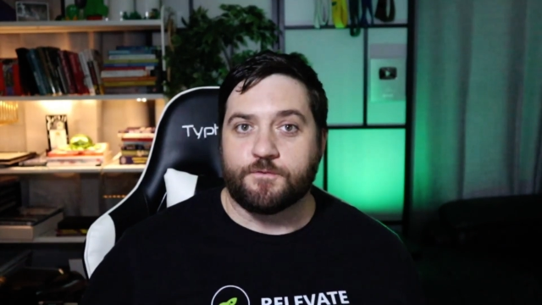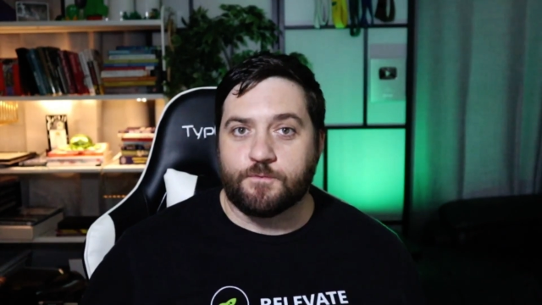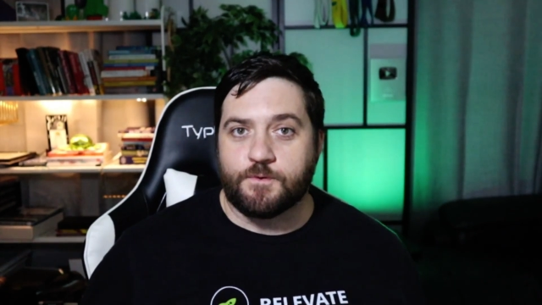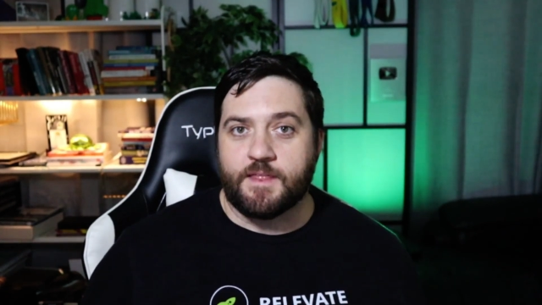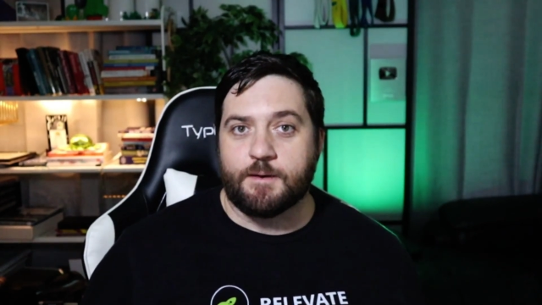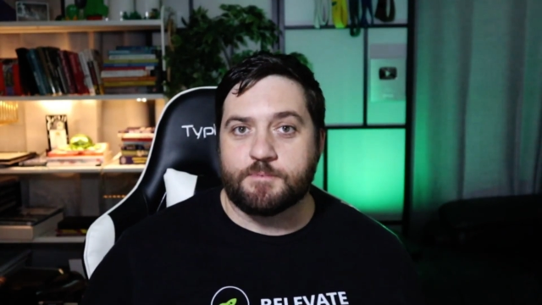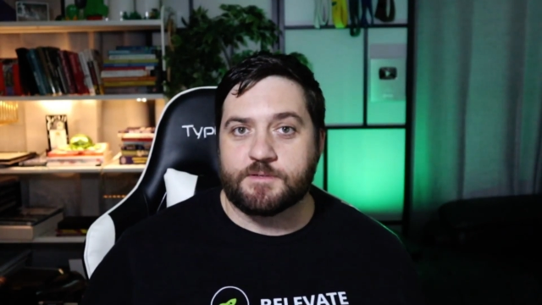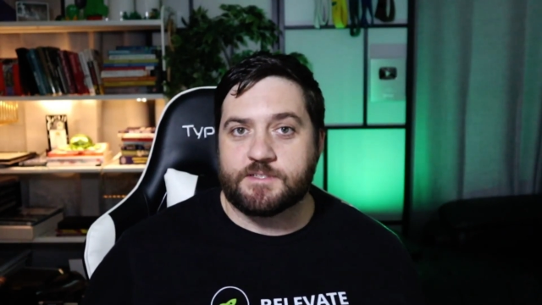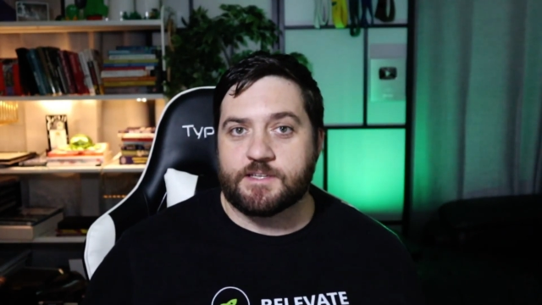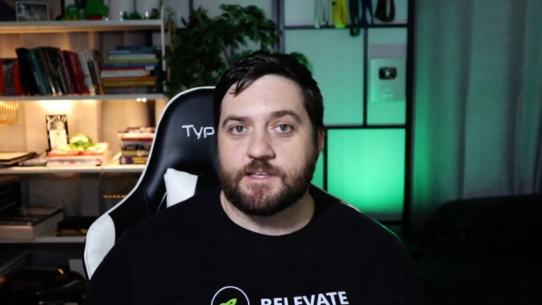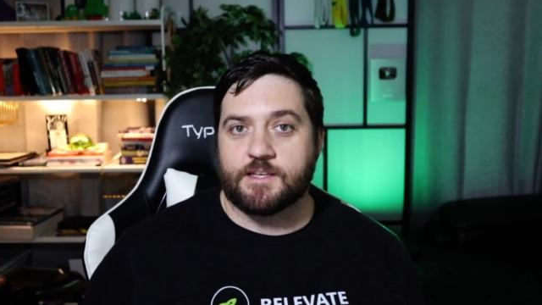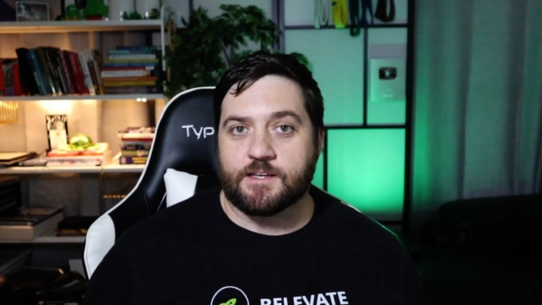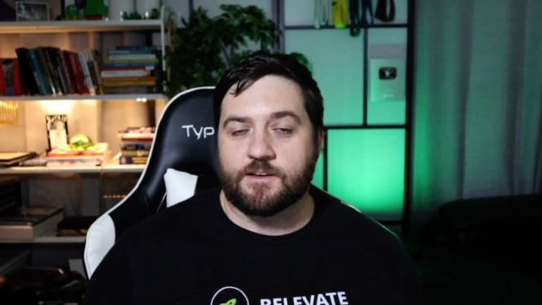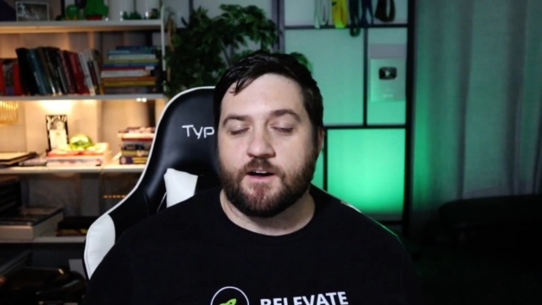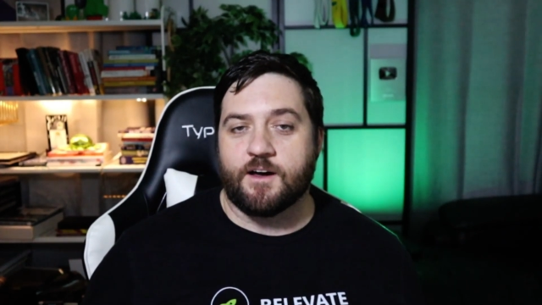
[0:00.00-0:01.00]
with that
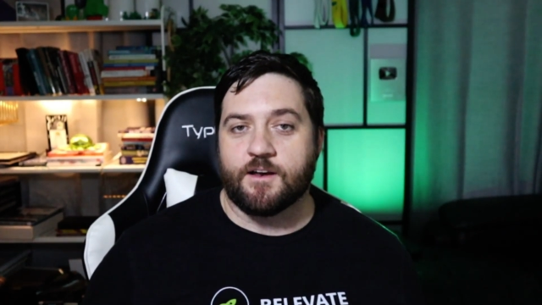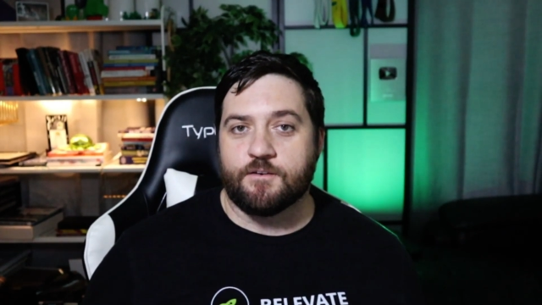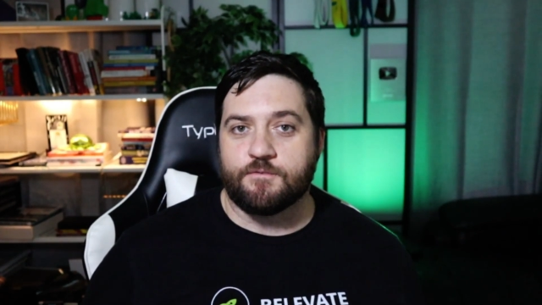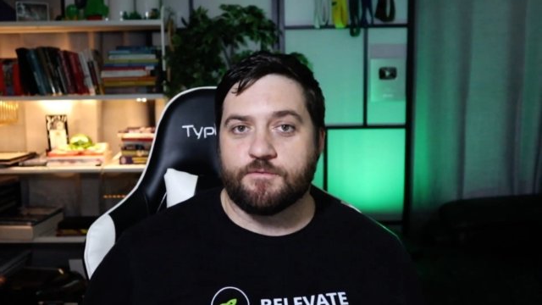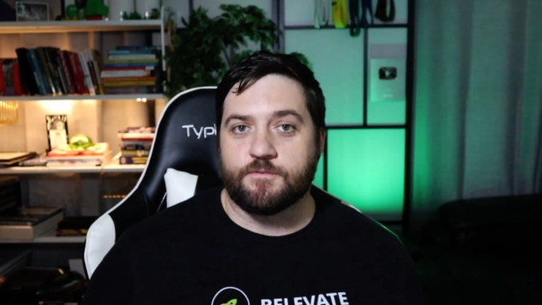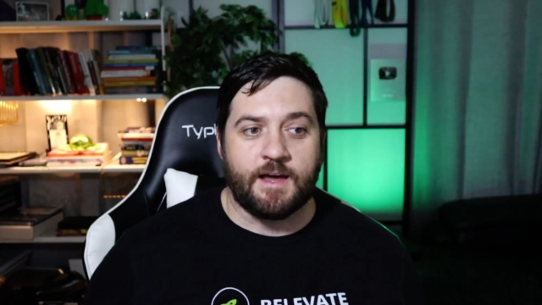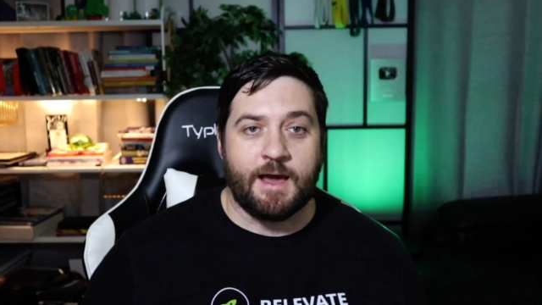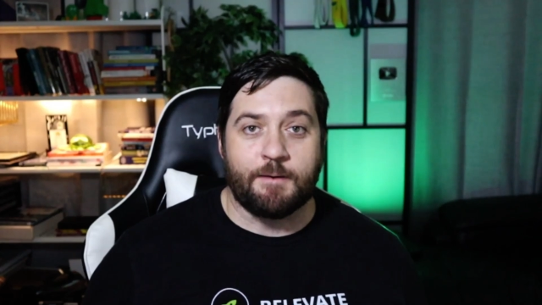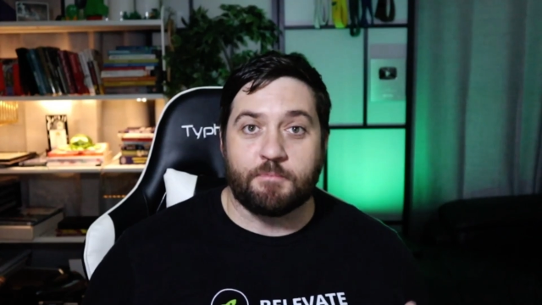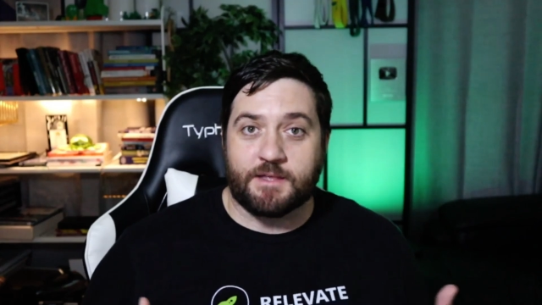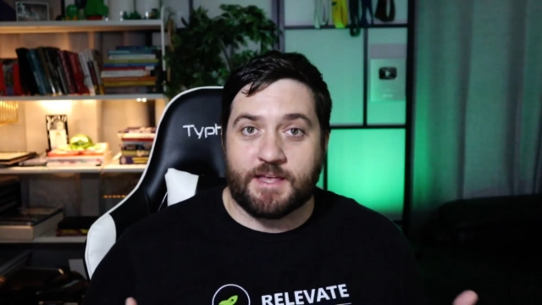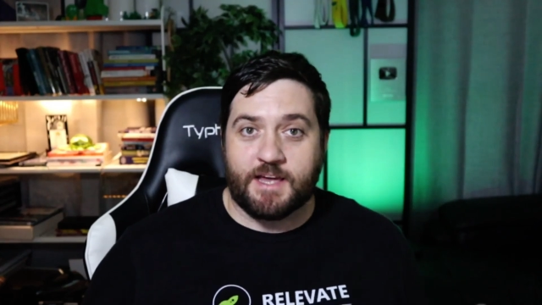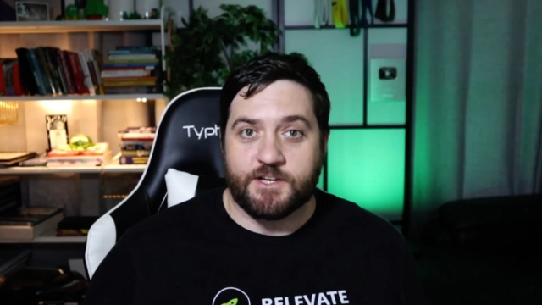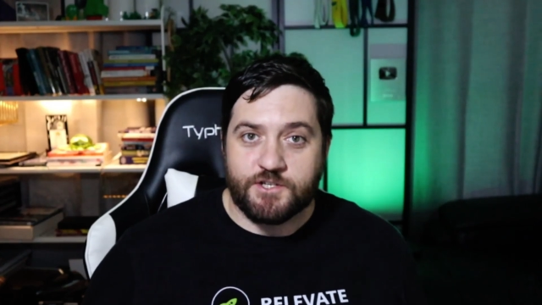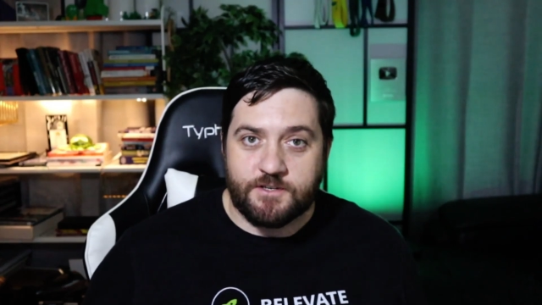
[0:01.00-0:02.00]
particular kind of
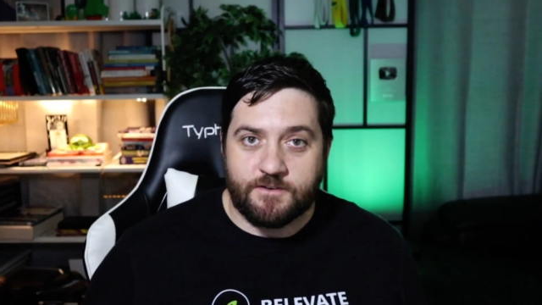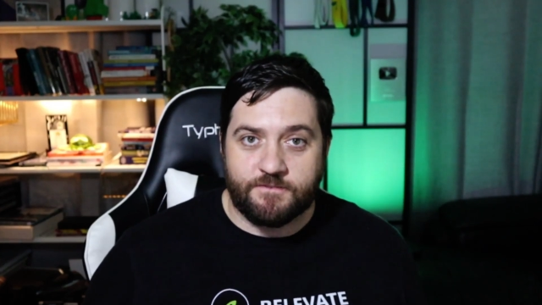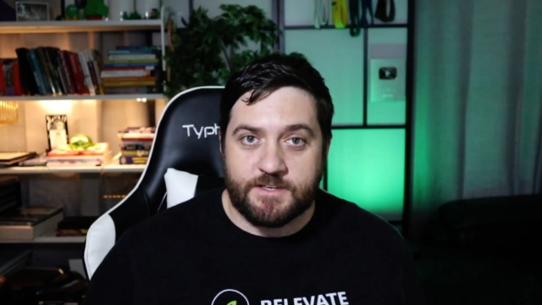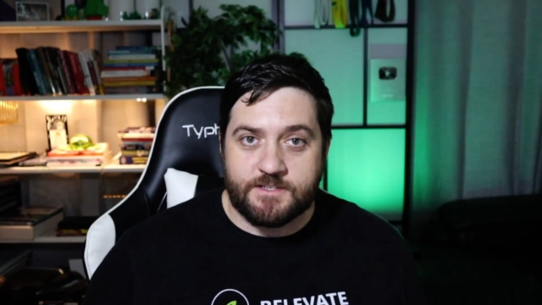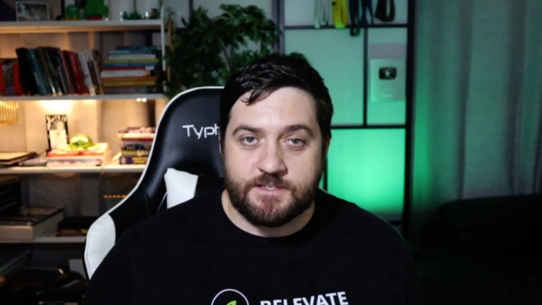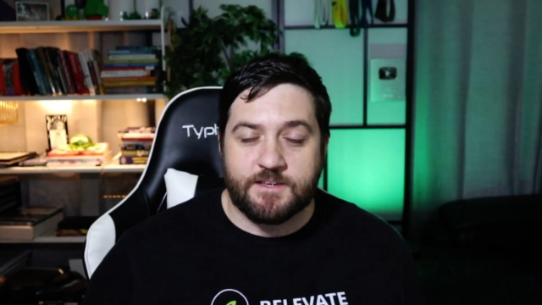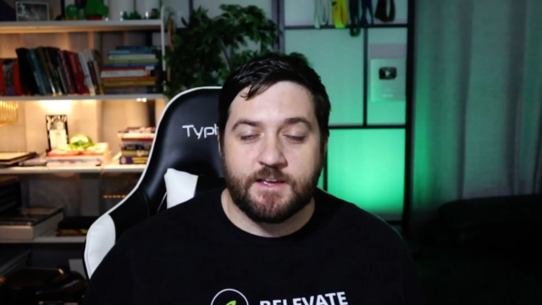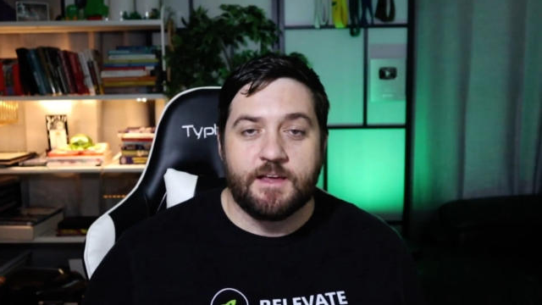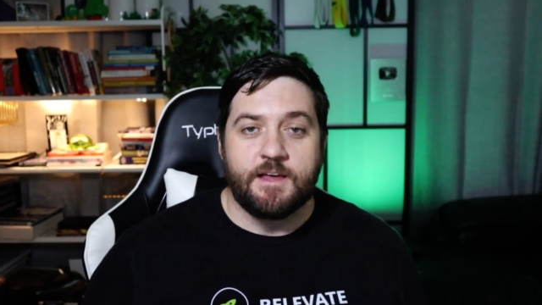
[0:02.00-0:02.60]
application of this.